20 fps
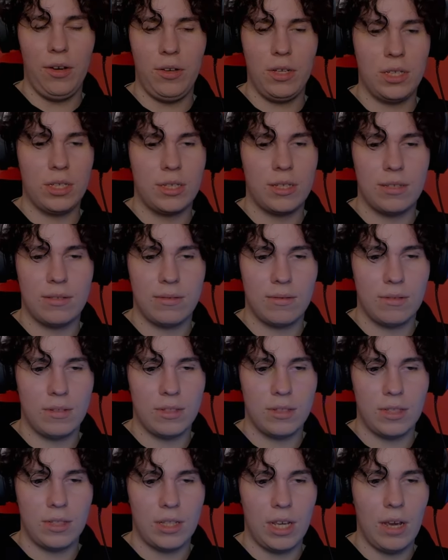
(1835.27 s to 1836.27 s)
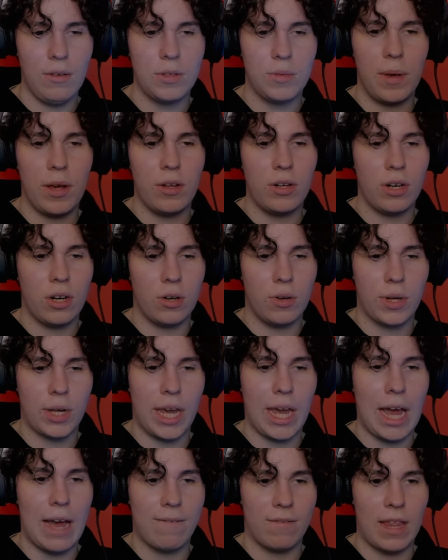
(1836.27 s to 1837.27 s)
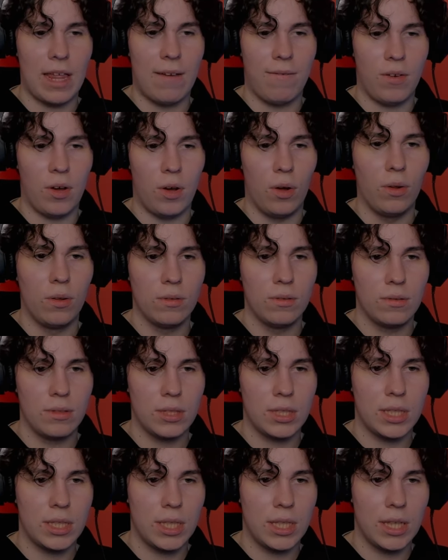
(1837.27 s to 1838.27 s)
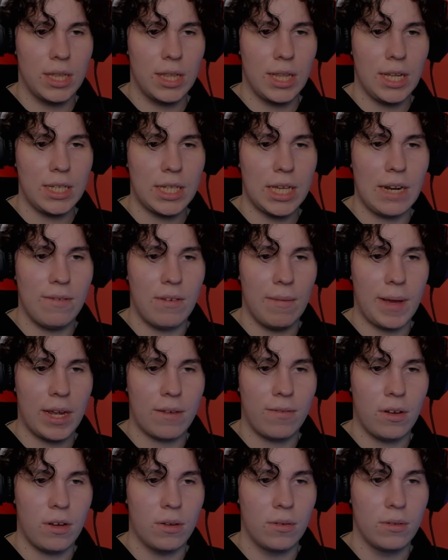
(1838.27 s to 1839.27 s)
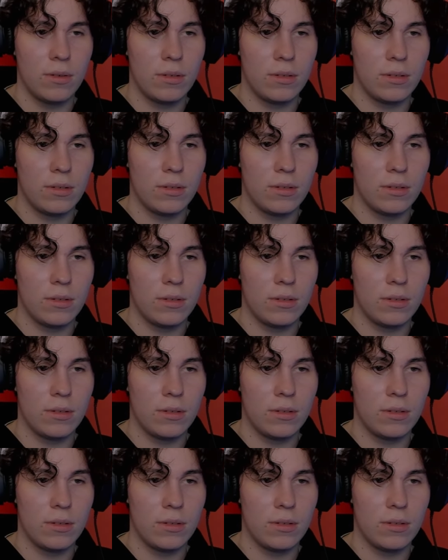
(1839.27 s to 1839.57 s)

How is, how is Powder okay after that fall? That's kind of a big fall.